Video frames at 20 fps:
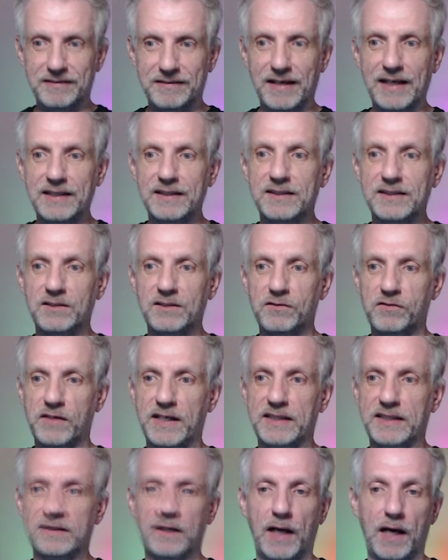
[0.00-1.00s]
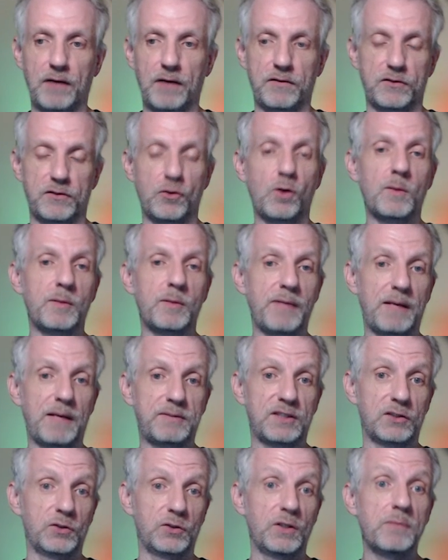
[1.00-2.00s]
that is in fact how the normal
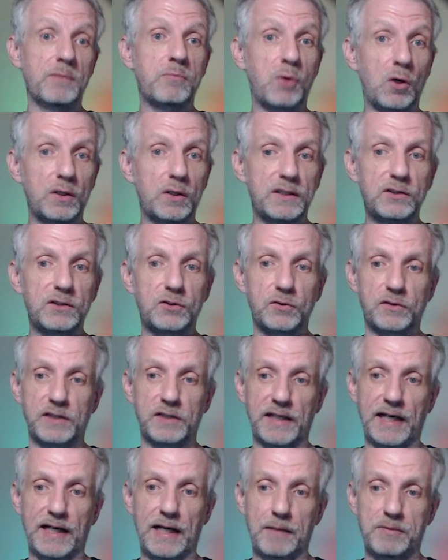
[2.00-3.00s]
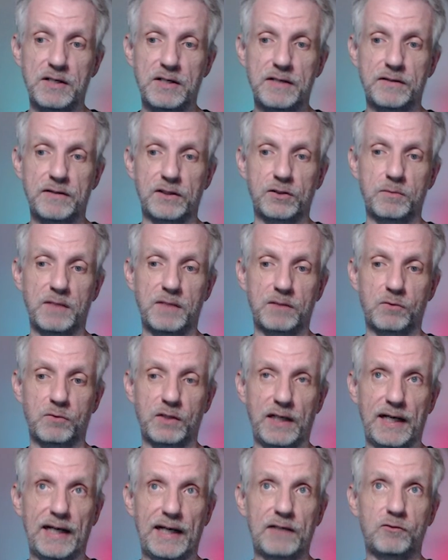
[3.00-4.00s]
maps that you import into the app that you might
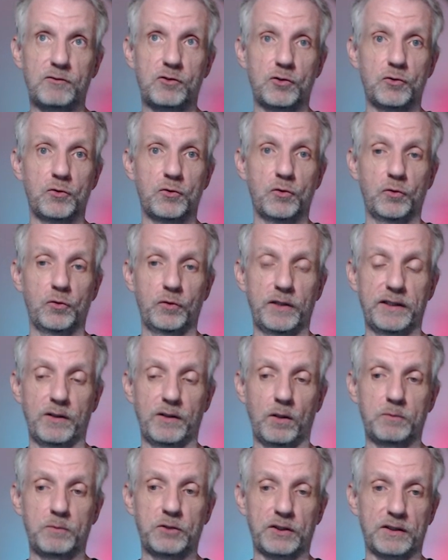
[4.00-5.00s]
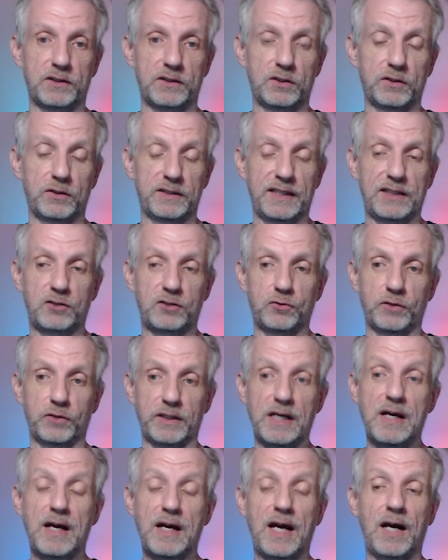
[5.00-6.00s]
want to add to an object that you're texturing,
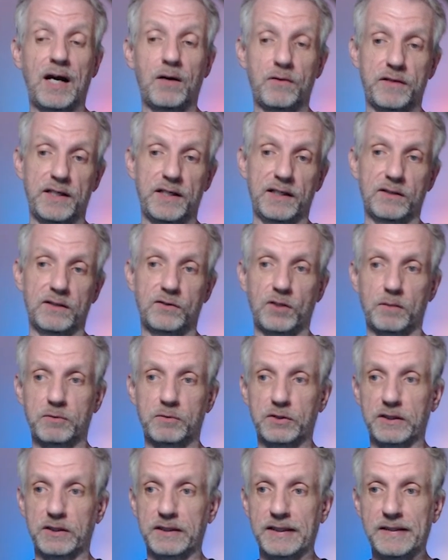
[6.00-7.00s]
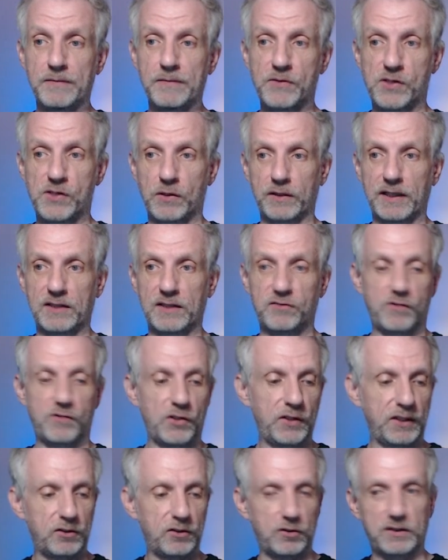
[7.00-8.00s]
how they interpret it. So yes,
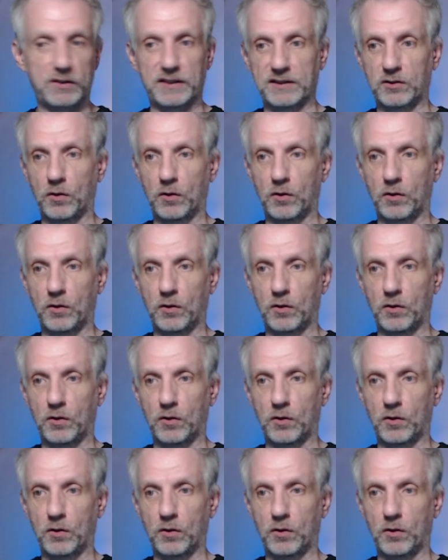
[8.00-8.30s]
very interesting.